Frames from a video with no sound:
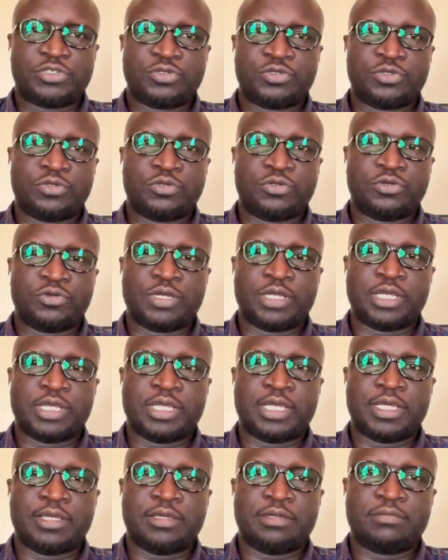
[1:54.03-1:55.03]

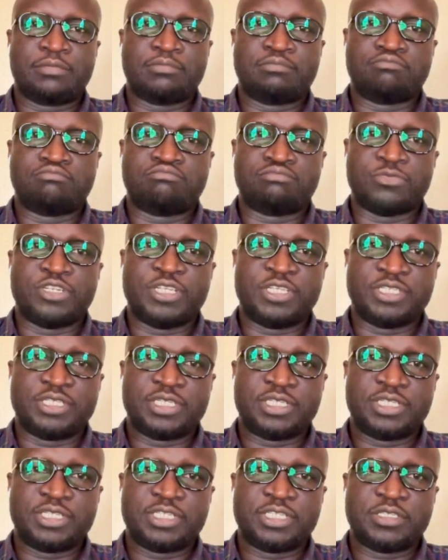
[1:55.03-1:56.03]
to
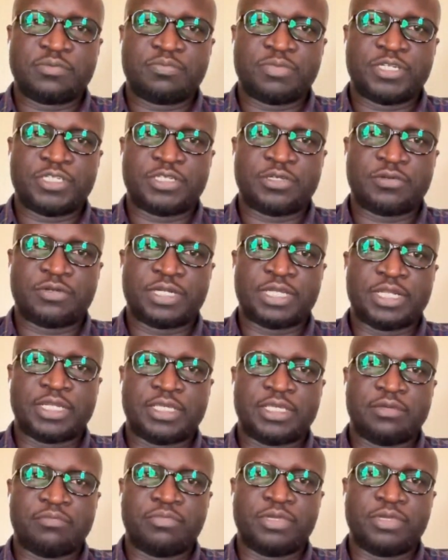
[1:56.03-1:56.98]
diseases, particularly